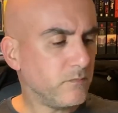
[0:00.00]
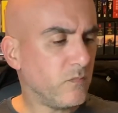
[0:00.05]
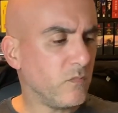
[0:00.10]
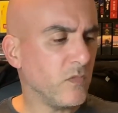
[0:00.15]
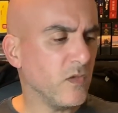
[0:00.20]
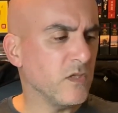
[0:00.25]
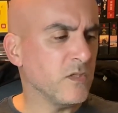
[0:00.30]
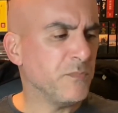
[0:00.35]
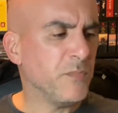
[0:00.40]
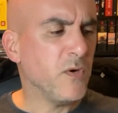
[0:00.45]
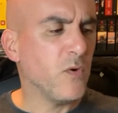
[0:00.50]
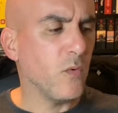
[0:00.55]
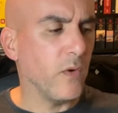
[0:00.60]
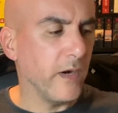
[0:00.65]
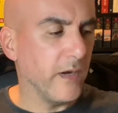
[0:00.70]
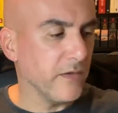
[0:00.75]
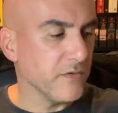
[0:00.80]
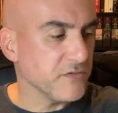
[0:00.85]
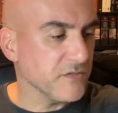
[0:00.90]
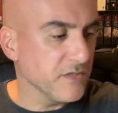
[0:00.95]
It's been a
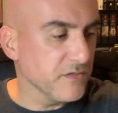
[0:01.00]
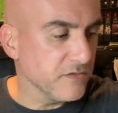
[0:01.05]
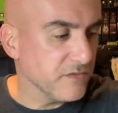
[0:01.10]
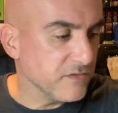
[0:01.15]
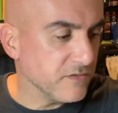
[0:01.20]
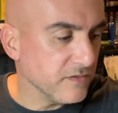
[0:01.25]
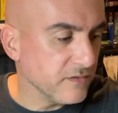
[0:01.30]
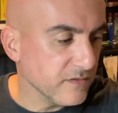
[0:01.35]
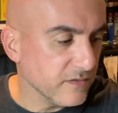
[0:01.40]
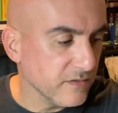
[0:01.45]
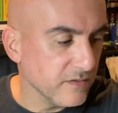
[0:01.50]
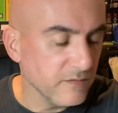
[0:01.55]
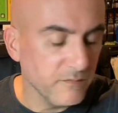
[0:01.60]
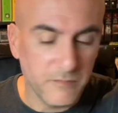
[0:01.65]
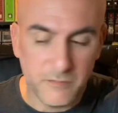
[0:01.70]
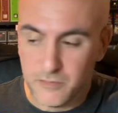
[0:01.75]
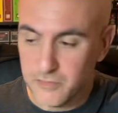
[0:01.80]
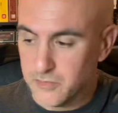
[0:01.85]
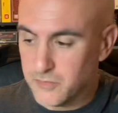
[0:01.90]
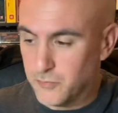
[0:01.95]
while since
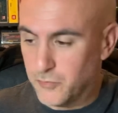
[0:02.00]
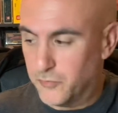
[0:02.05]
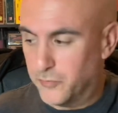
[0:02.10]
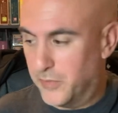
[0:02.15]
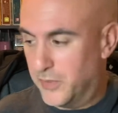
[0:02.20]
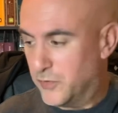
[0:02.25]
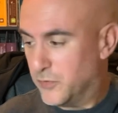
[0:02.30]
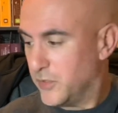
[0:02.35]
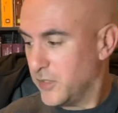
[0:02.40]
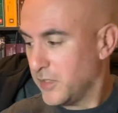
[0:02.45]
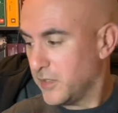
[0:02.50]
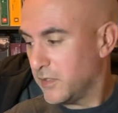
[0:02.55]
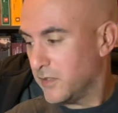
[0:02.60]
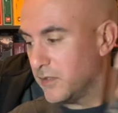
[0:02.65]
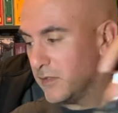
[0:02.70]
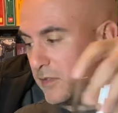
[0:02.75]
I moved my drink,